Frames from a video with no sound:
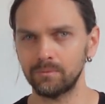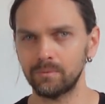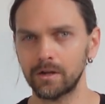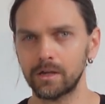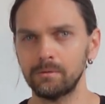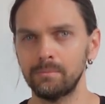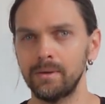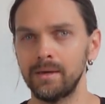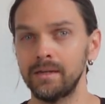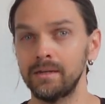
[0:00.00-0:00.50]

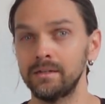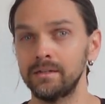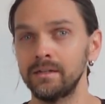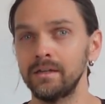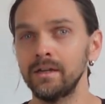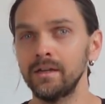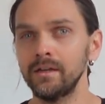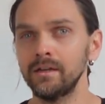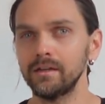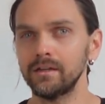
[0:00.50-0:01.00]
recommend
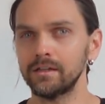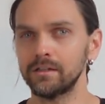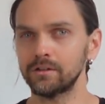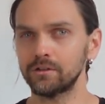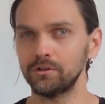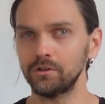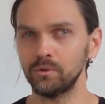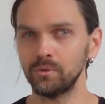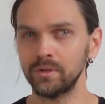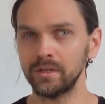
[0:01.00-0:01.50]

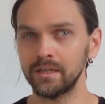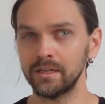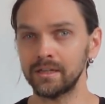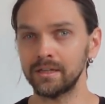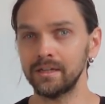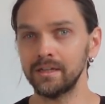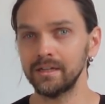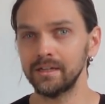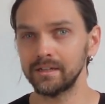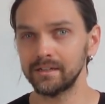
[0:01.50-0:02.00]

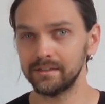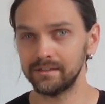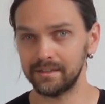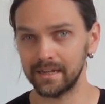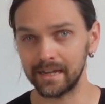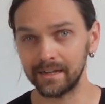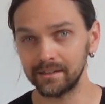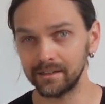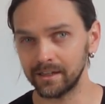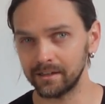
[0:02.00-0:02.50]
including
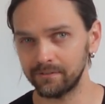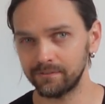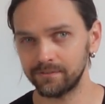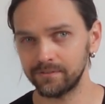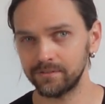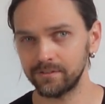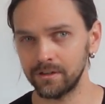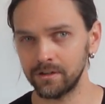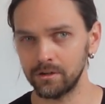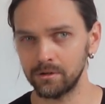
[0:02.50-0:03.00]

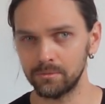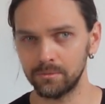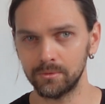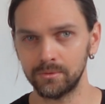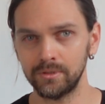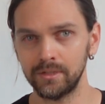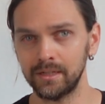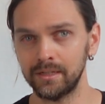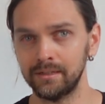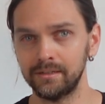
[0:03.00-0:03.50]
deadlifts in your
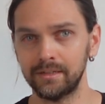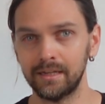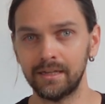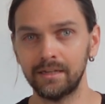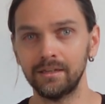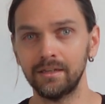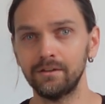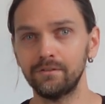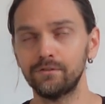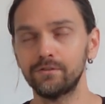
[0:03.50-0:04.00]
routine.
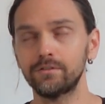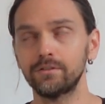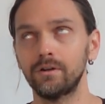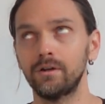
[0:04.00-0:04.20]
Deadlifts